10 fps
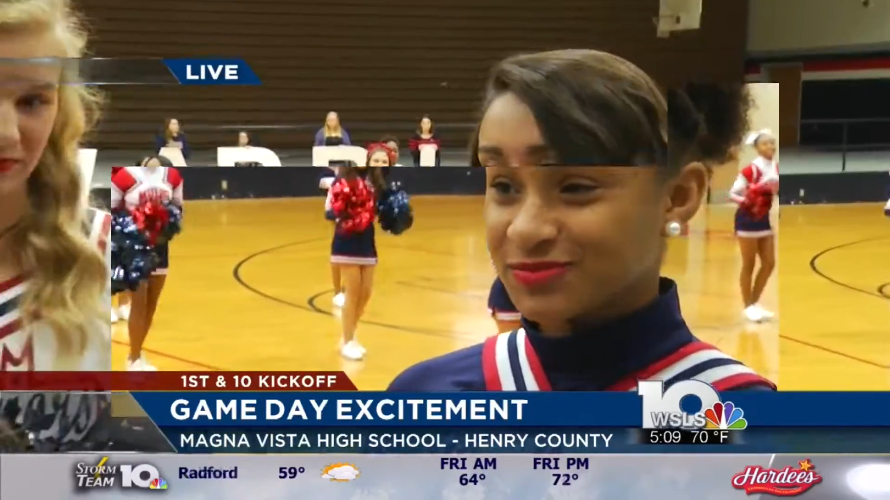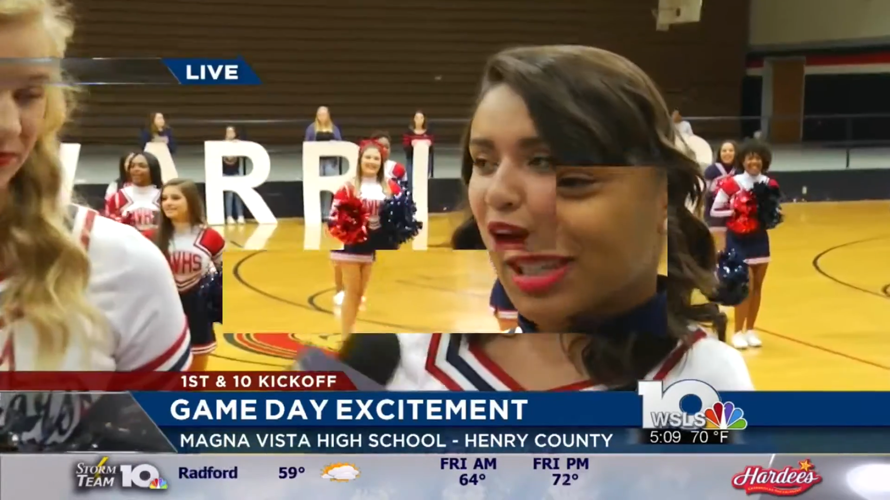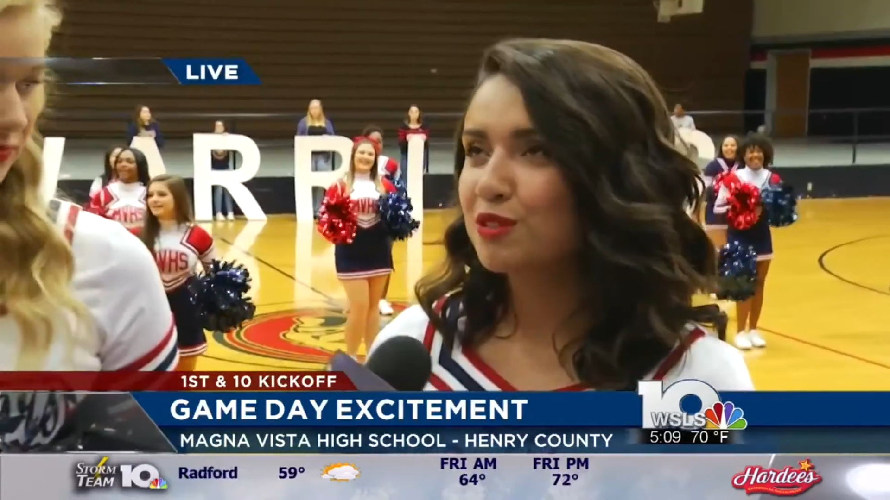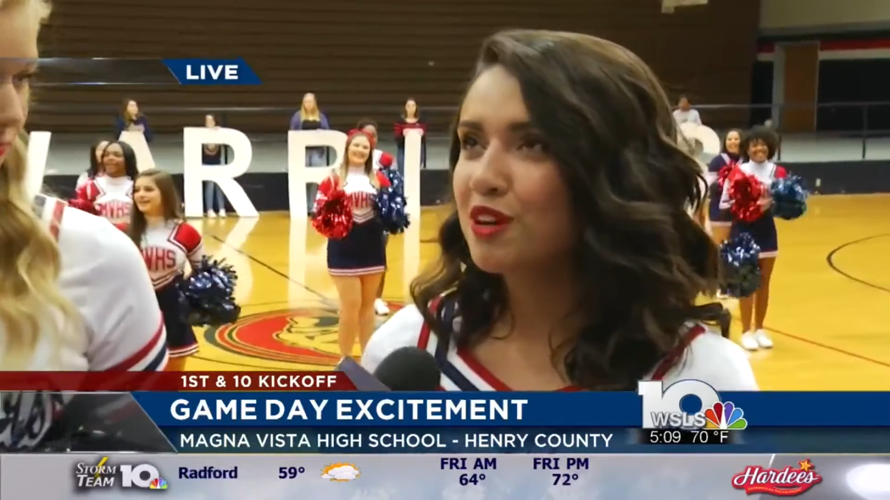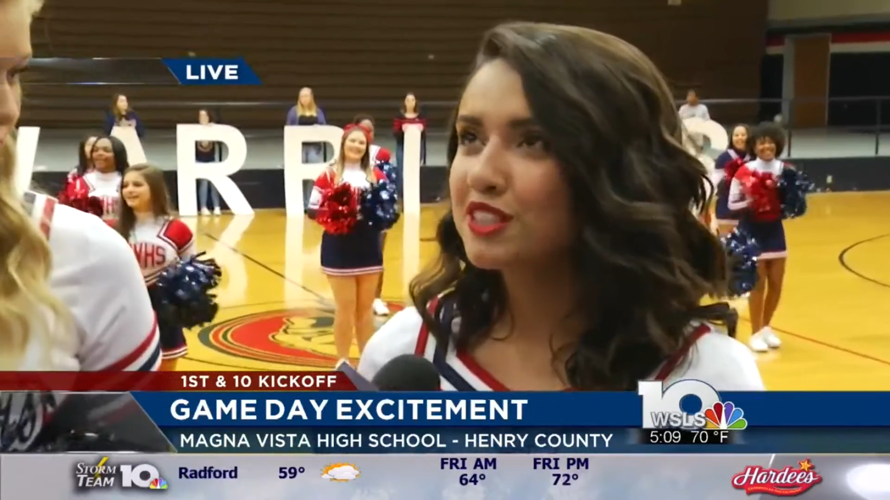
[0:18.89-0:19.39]

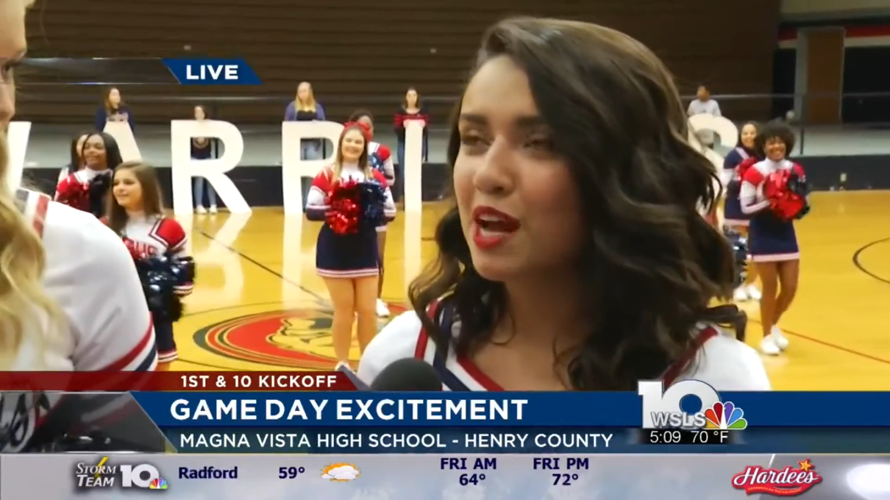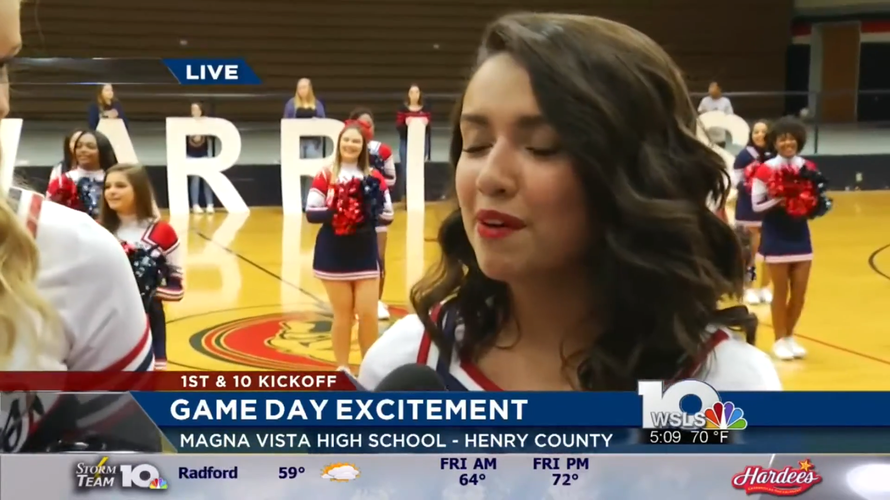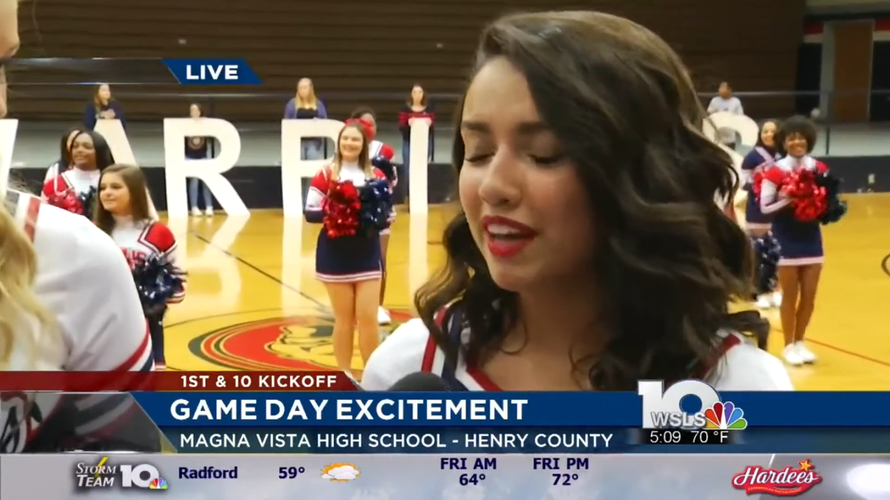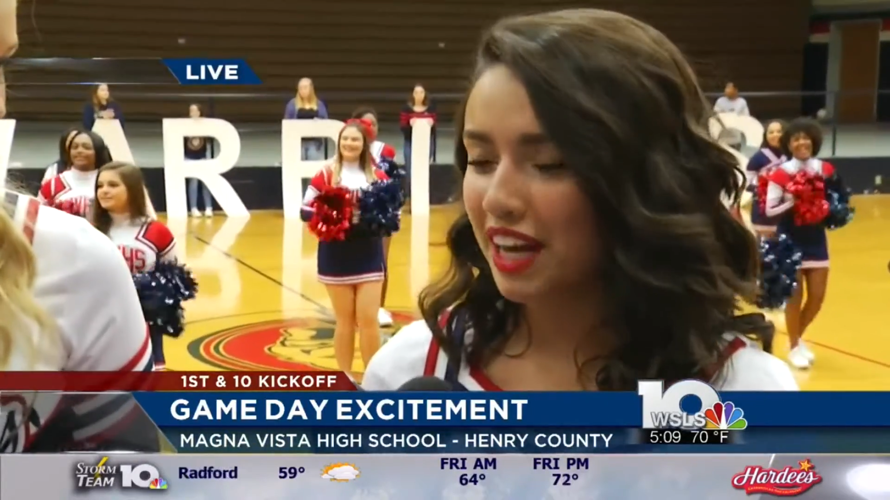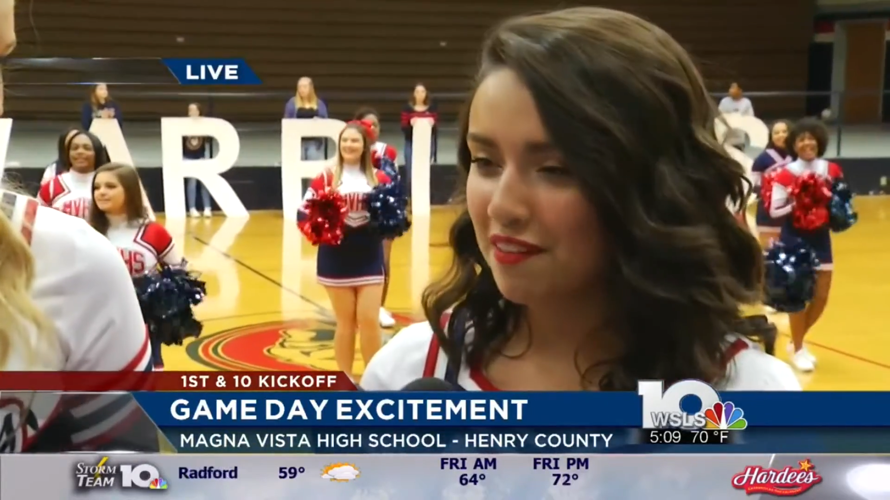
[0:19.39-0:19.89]
I'm so excited
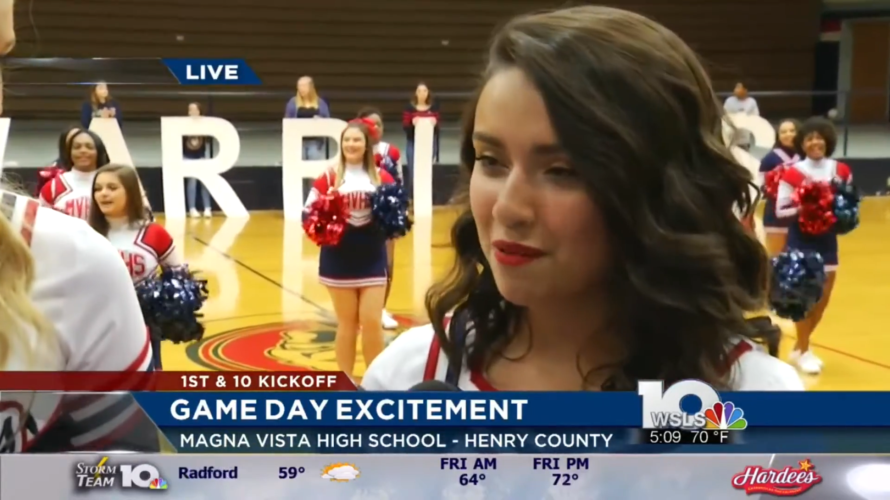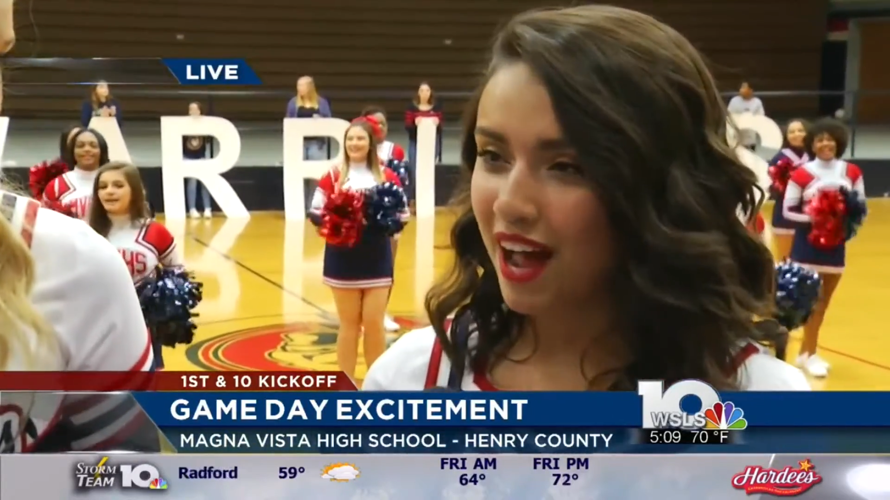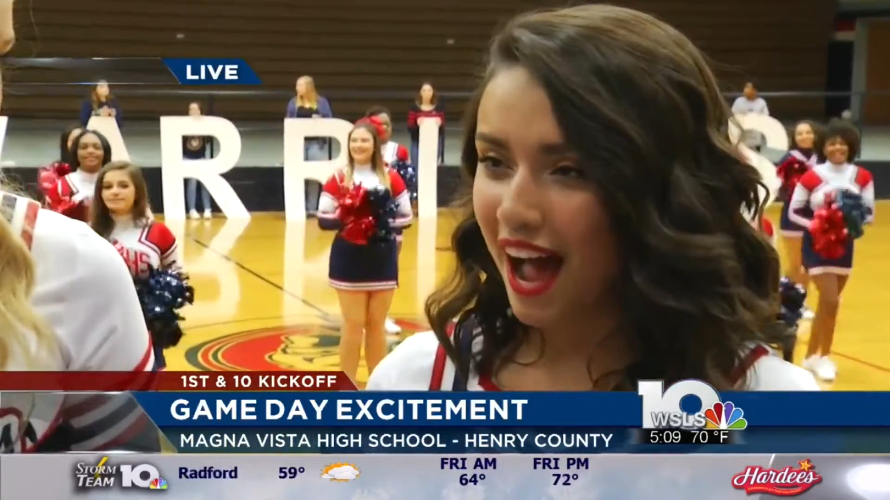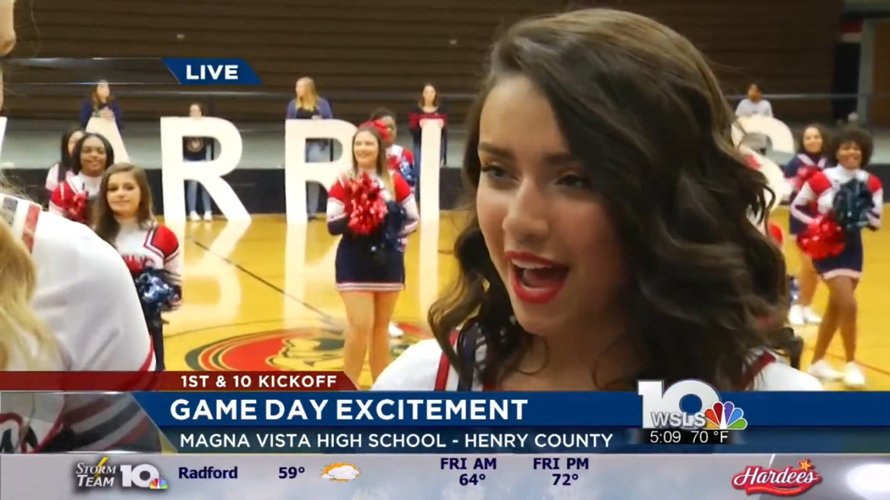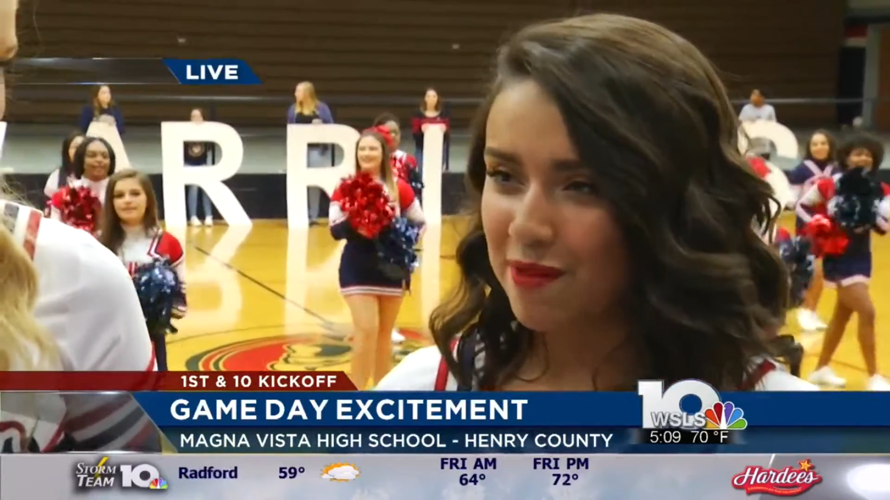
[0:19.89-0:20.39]
about getting everyone
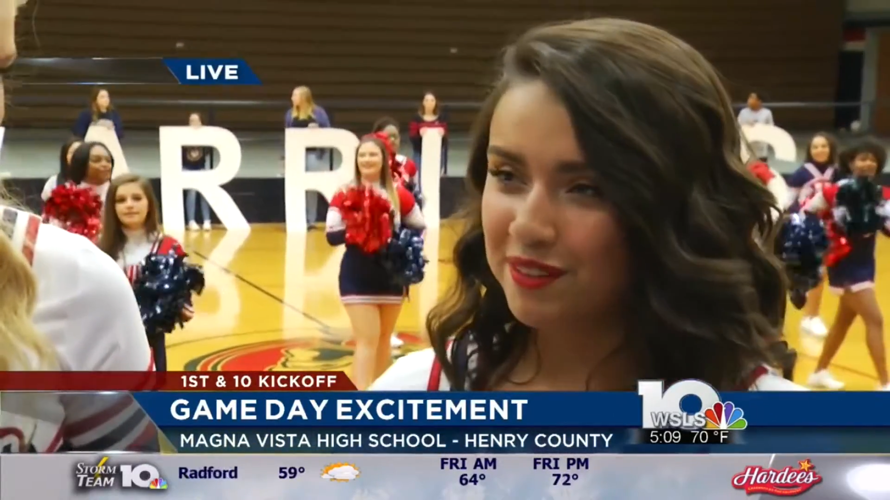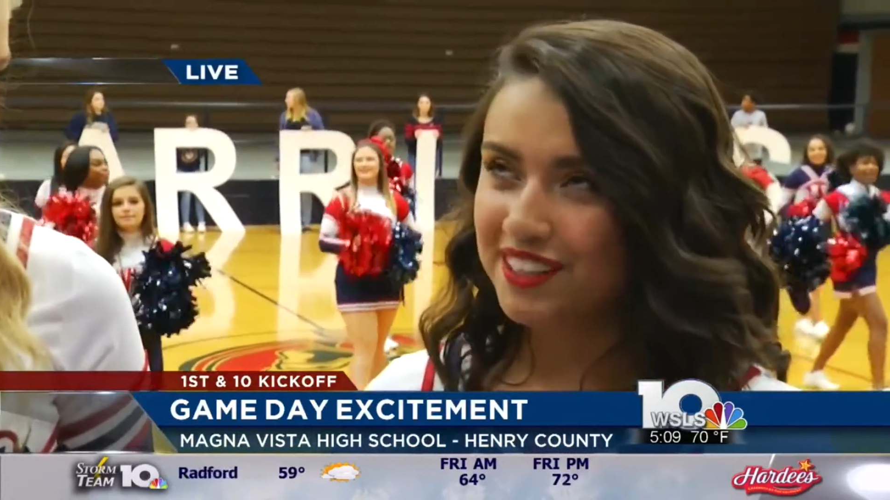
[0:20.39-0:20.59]
hype